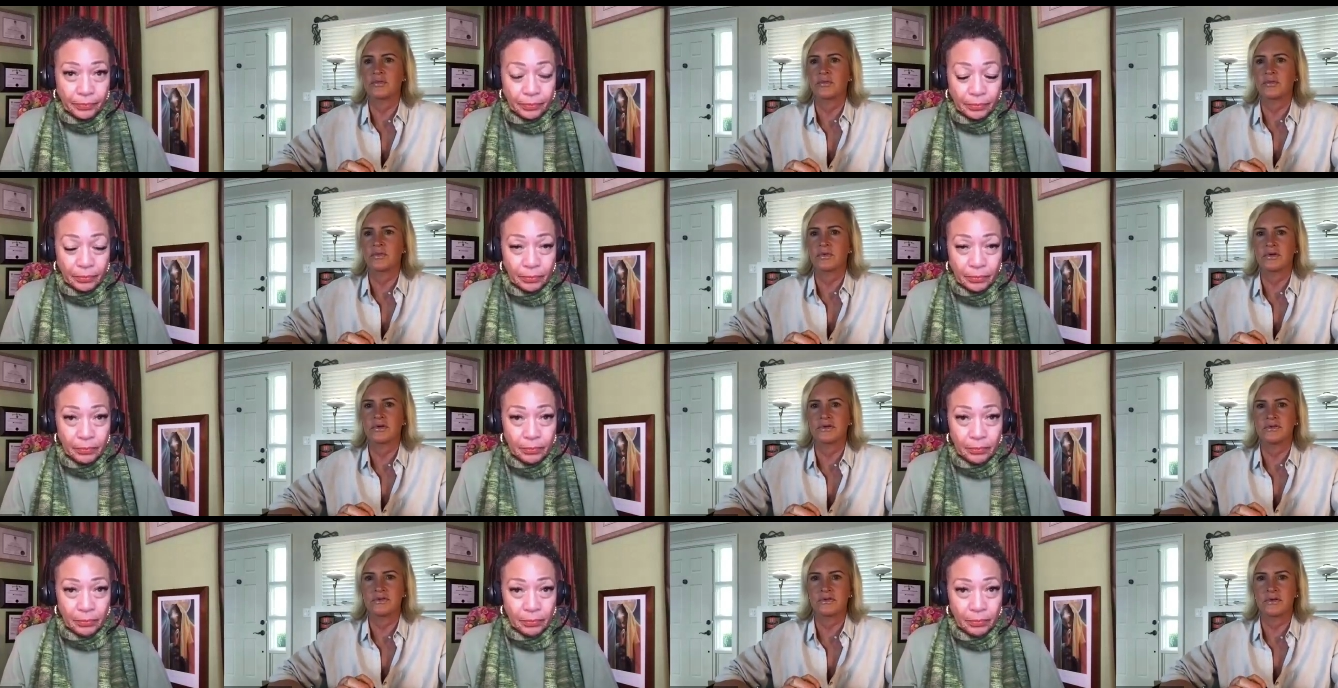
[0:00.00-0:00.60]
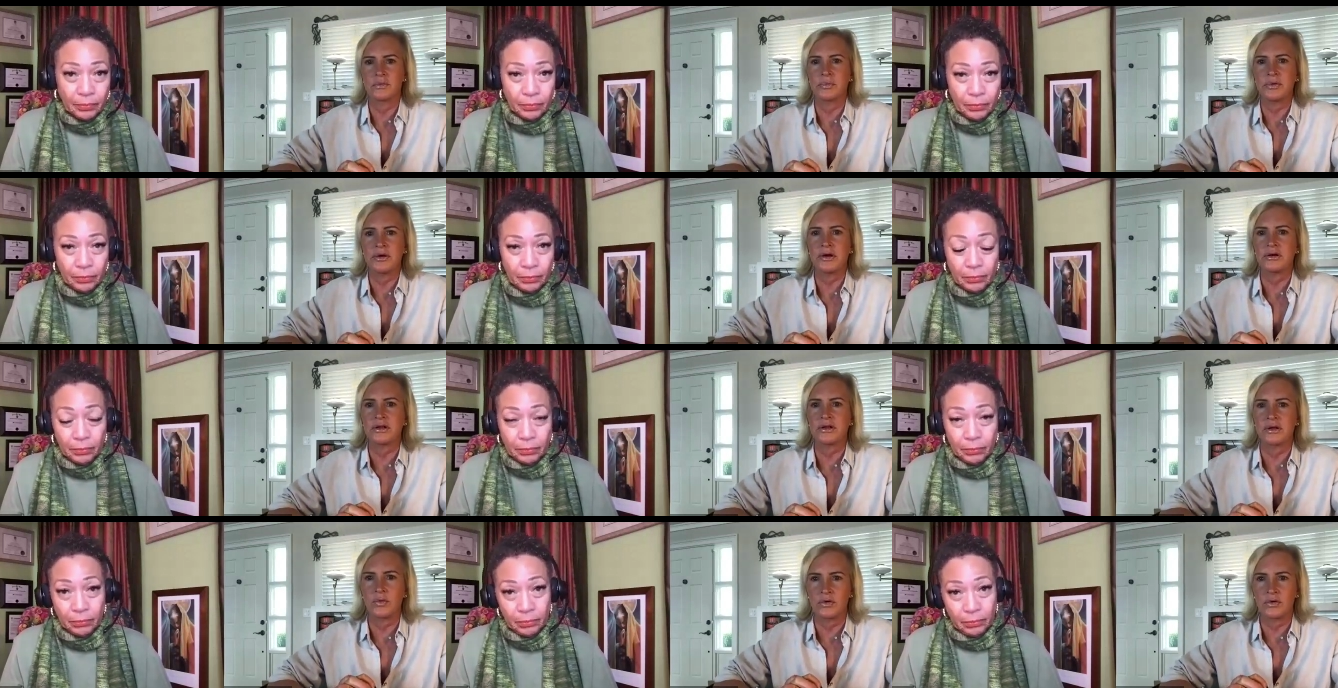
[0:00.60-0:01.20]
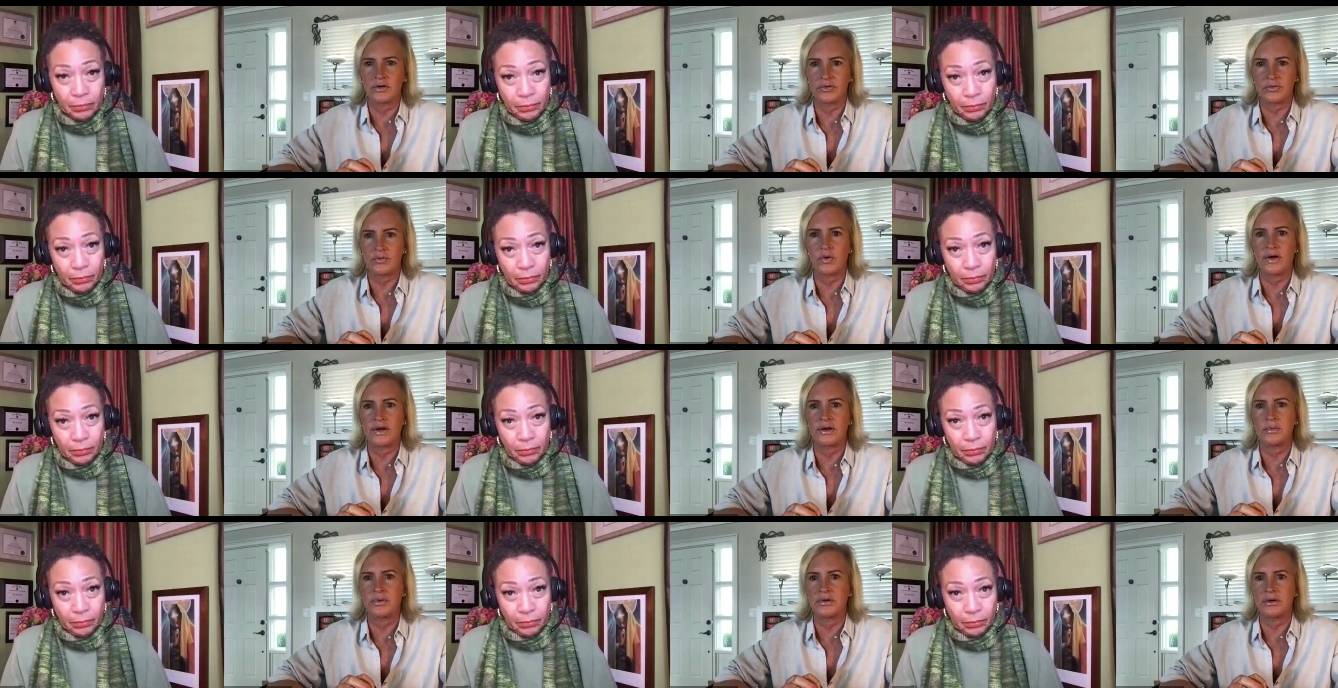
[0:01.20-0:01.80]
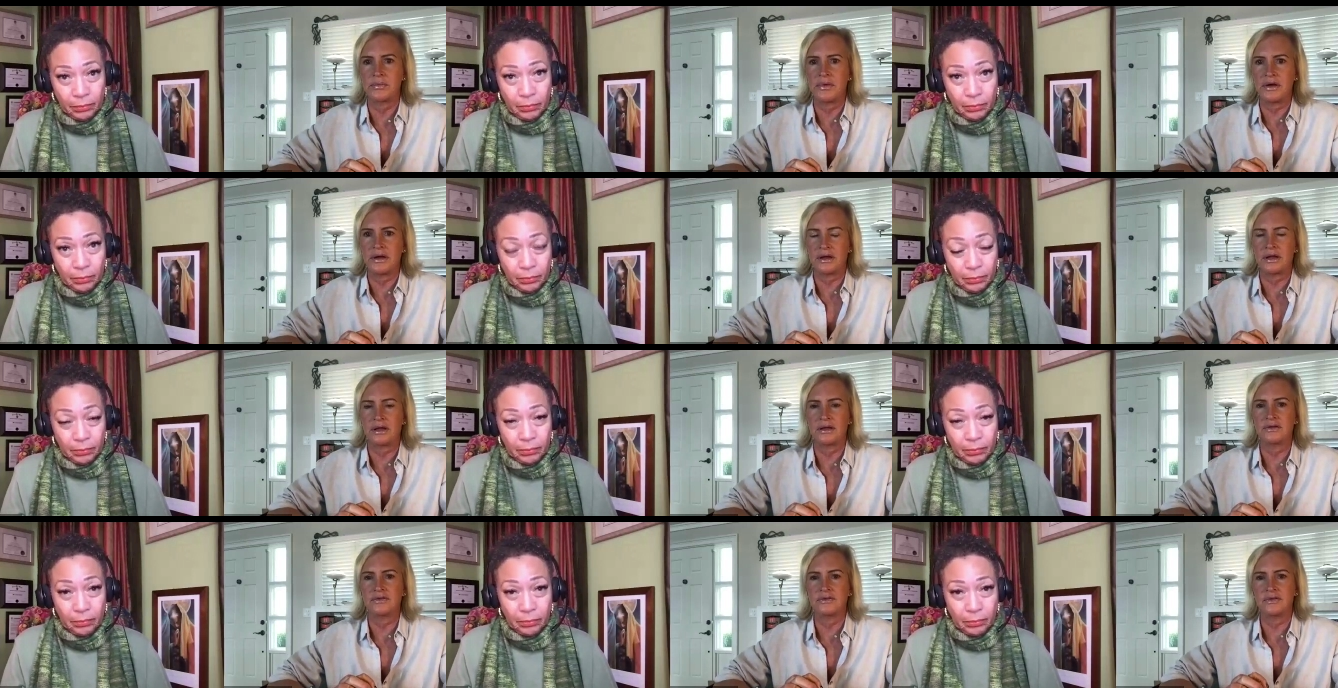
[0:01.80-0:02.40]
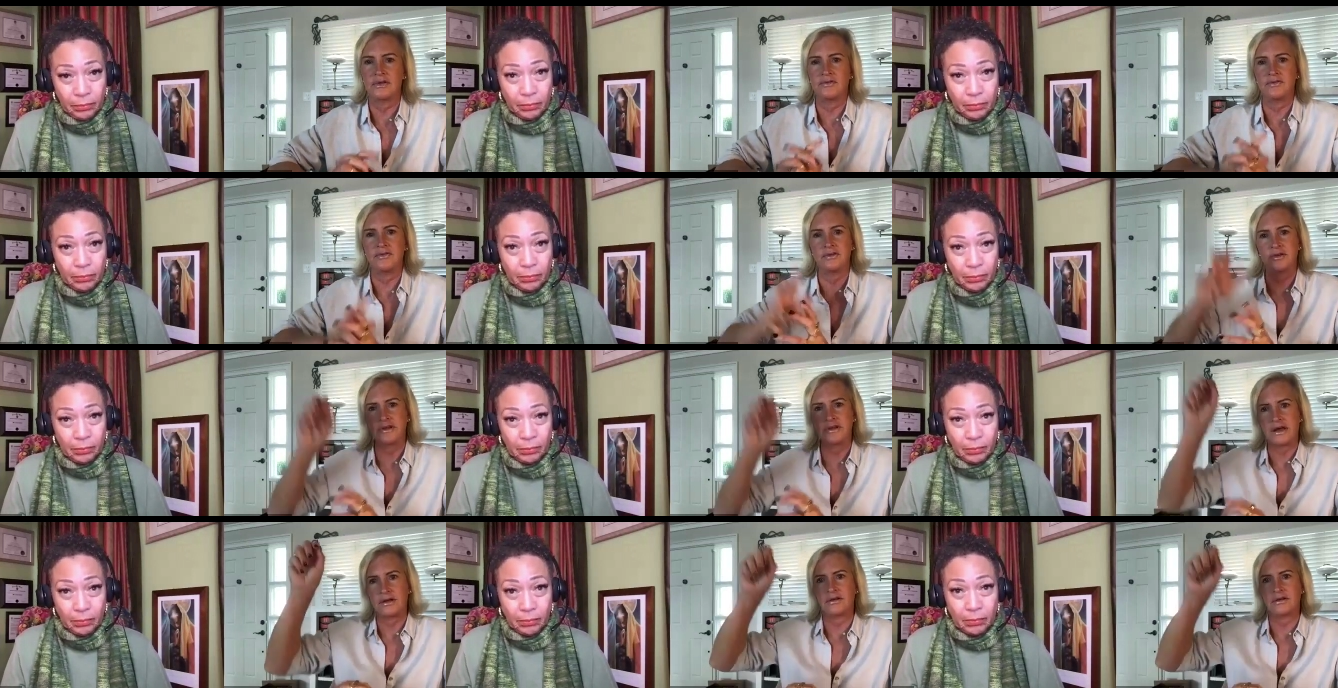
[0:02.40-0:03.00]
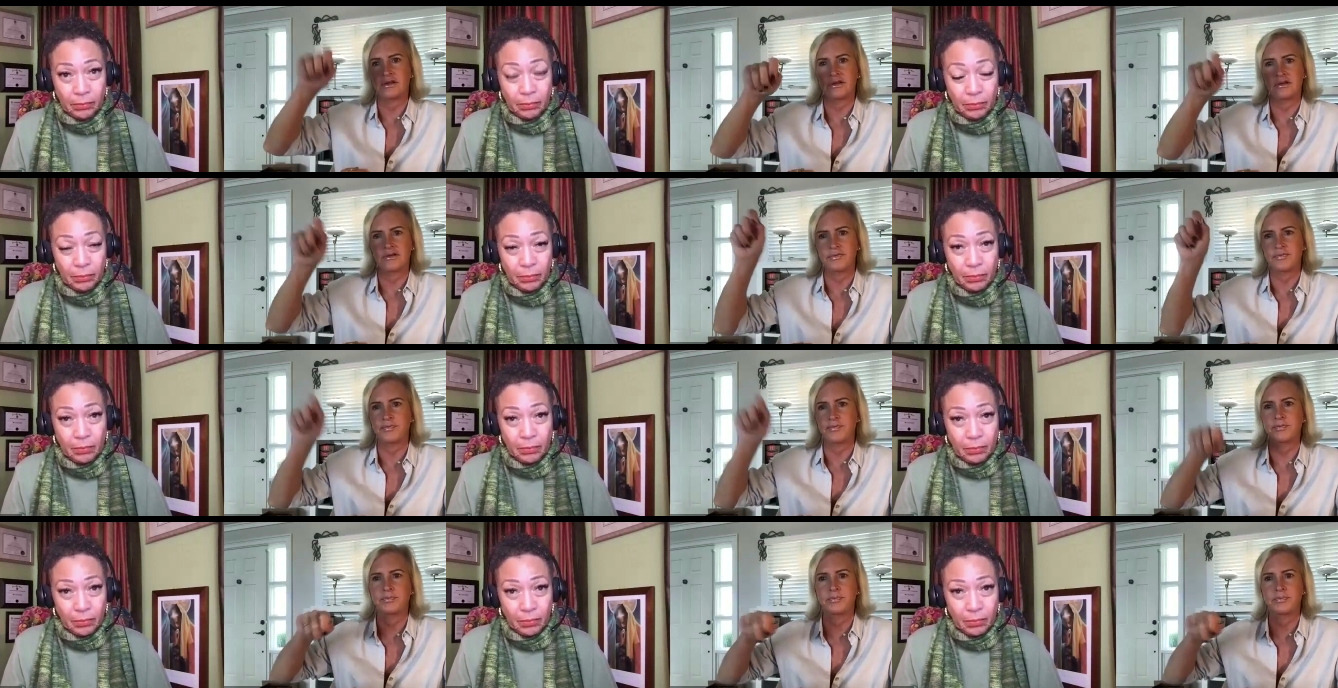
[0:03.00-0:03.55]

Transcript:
Speaker 1: and was apparently worth quite a bit of money because he filled out little